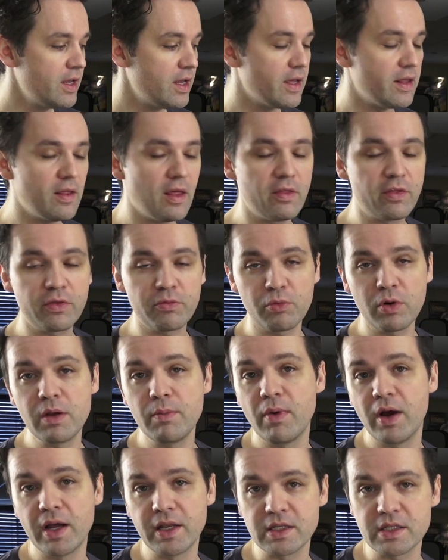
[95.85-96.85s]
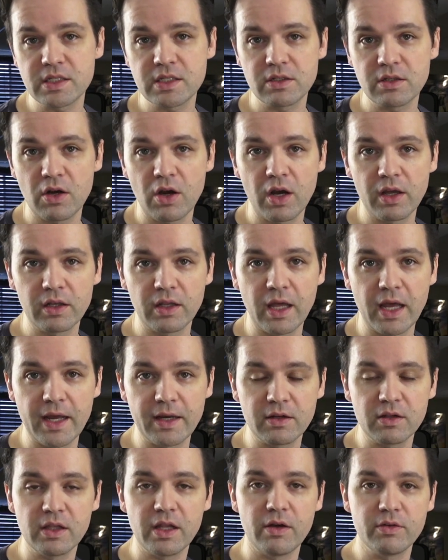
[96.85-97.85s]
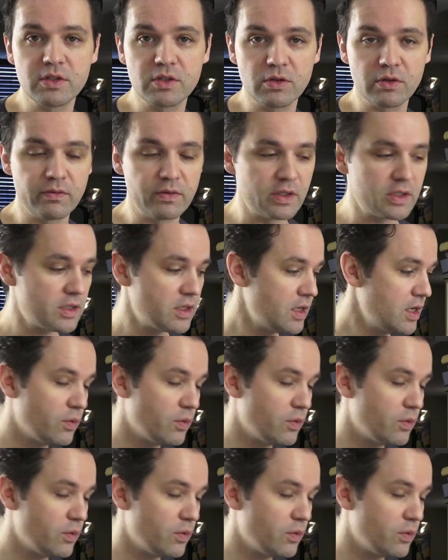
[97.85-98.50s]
and then 3 months online cloud service.